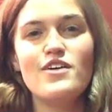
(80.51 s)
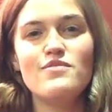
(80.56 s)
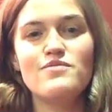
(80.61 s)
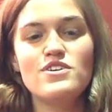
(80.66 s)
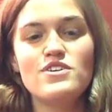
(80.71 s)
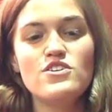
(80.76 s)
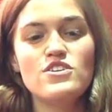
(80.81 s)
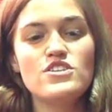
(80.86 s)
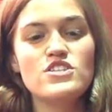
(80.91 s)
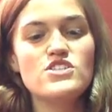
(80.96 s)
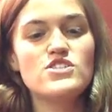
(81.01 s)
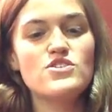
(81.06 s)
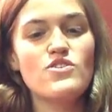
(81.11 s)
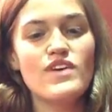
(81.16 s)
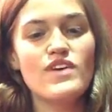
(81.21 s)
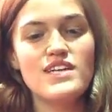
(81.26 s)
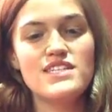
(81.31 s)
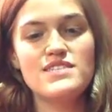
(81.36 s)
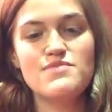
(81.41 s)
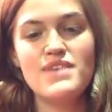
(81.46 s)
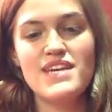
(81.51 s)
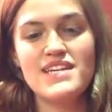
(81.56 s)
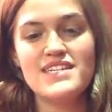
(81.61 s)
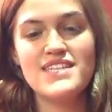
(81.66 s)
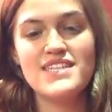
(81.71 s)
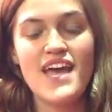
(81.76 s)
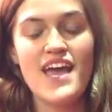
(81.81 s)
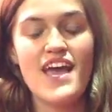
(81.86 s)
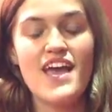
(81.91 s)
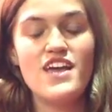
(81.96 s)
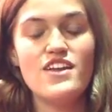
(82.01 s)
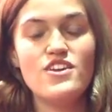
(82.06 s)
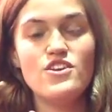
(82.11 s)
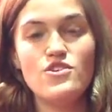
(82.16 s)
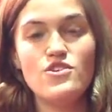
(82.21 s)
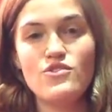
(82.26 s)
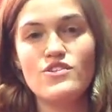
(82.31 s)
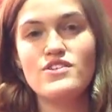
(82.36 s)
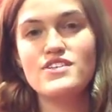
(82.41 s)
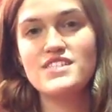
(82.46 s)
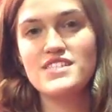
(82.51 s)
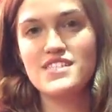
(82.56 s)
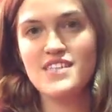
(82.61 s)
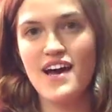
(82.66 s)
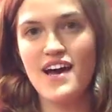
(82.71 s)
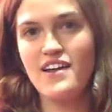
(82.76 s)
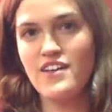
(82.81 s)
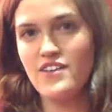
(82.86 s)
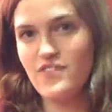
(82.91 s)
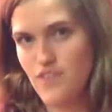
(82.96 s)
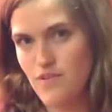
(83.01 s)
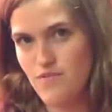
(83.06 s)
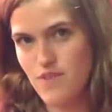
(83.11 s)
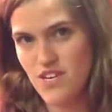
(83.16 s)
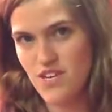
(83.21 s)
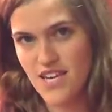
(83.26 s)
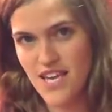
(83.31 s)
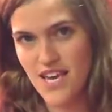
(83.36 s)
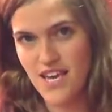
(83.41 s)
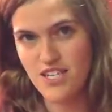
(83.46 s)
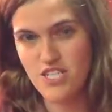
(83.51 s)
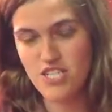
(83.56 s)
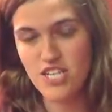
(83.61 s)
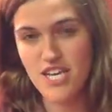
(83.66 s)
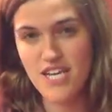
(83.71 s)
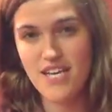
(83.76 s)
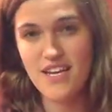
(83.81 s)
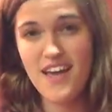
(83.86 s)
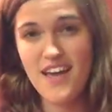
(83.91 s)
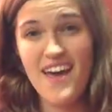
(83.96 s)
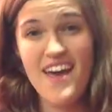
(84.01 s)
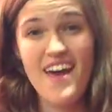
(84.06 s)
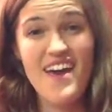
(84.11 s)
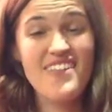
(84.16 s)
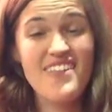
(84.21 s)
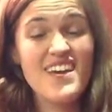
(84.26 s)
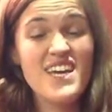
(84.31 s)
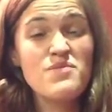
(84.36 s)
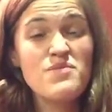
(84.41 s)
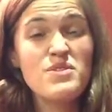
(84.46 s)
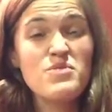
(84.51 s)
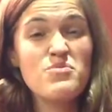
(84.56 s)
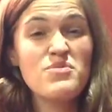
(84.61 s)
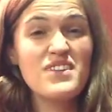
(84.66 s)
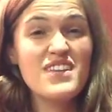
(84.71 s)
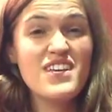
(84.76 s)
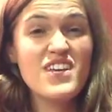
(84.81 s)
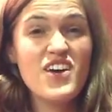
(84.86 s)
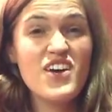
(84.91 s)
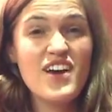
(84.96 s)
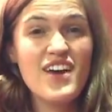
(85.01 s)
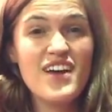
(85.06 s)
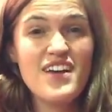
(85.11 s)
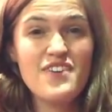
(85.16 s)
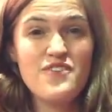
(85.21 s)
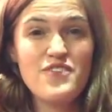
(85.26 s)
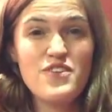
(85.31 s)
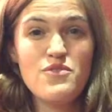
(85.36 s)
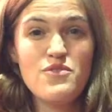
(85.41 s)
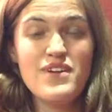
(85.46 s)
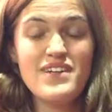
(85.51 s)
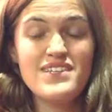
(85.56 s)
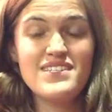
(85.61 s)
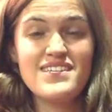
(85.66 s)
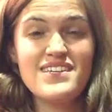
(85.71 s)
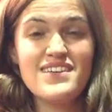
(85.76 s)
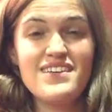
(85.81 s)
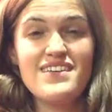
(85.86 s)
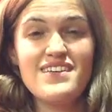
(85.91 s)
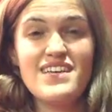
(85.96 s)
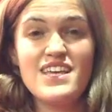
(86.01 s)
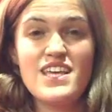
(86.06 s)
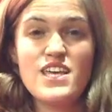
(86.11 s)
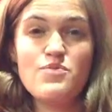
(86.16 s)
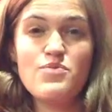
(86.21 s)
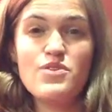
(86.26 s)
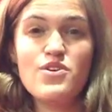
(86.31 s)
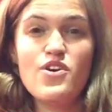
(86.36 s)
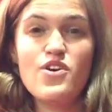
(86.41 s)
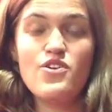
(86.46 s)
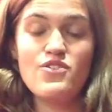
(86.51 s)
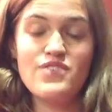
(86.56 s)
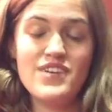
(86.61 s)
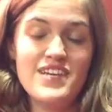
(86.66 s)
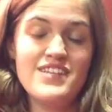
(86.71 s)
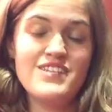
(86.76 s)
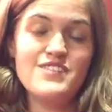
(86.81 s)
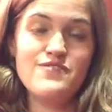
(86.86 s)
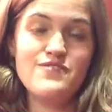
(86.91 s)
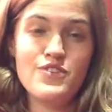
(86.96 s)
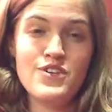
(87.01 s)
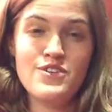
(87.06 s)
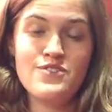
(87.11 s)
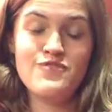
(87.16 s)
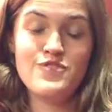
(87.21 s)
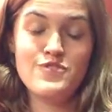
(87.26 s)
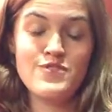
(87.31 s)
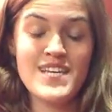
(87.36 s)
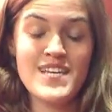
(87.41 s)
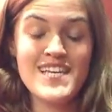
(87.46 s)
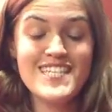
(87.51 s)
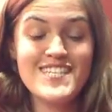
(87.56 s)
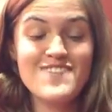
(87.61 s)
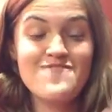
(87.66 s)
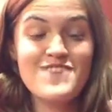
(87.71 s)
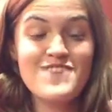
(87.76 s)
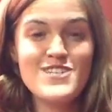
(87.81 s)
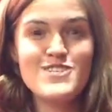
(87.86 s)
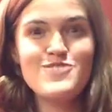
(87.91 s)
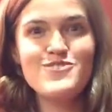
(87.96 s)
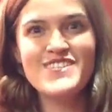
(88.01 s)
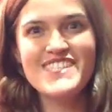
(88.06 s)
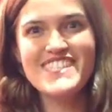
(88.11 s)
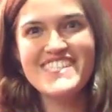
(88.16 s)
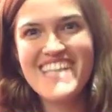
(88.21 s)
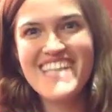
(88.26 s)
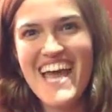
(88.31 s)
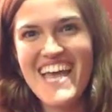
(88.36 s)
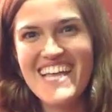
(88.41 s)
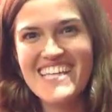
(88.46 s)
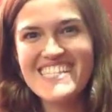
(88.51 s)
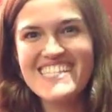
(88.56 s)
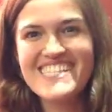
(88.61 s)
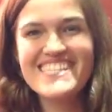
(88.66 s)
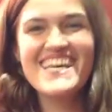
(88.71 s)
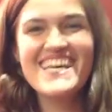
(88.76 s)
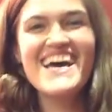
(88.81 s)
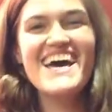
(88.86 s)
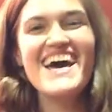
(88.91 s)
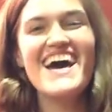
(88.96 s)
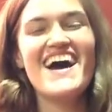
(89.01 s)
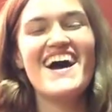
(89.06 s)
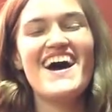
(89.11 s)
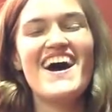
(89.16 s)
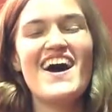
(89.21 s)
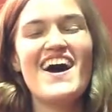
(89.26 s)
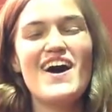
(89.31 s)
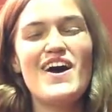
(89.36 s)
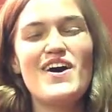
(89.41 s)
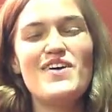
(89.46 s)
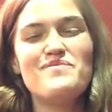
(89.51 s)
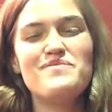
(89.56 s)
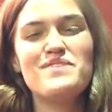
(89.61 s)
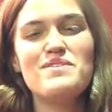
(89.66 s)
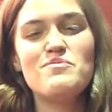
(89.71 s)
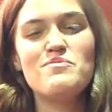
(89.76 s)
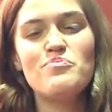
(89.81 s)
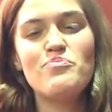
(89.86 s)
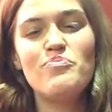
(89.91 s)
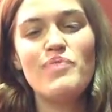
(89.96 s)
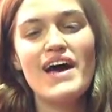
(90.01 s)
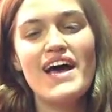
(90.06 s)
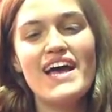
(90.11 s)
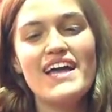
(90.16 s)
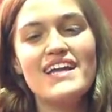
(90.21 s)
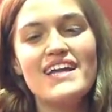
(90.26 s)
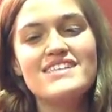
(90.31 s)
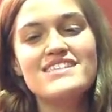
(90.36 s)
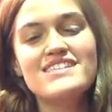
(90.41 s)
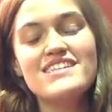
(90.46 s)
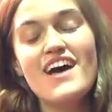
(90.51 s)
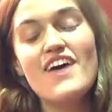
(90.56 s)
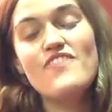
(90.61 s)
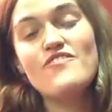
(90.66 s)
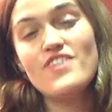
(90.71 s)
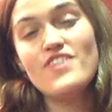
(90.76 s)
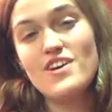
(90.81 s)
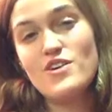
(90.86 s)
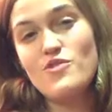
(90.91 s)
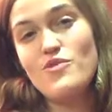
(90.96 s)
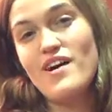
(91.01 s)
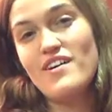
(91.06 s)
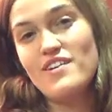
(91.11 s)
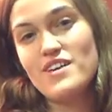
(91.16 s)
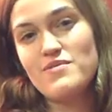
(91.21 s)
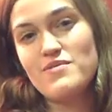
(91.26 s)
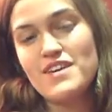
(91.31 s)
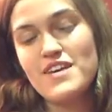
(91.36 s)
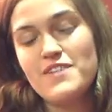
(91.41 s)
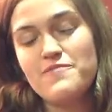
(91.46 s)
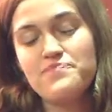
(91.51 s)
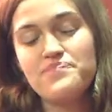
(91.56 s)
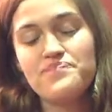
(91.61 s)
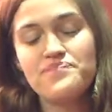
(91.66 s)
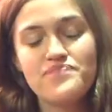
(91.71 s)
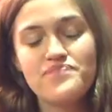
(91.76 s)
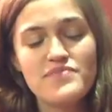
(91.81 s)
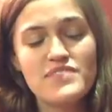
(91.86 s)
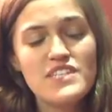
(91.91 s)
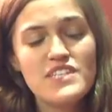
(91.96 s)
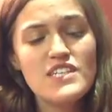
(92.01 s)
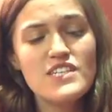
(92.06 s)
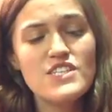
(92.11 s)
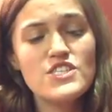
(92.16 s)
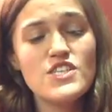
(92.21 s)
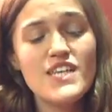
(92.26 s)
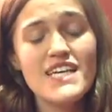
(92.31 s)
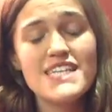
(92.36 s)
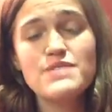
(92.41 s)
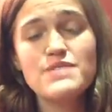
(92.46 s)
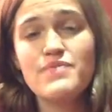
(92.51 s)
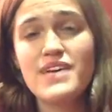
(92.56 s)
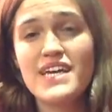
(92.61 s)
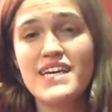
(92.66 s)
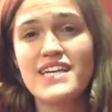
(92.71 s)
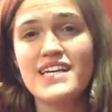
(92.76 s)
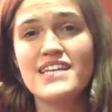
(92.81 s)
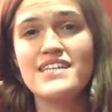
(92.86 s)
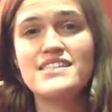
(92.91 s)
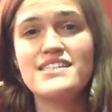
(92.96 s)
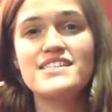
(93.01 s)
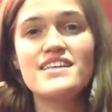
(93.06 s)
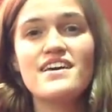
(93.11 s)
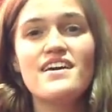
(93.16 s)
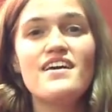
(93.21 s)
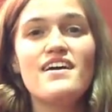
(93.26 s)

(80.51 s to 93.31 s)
You're just going to maintain your style of communication. And that can be really good if you want to keep your own individual sense, but it's not very welcoming. So that's maintenance.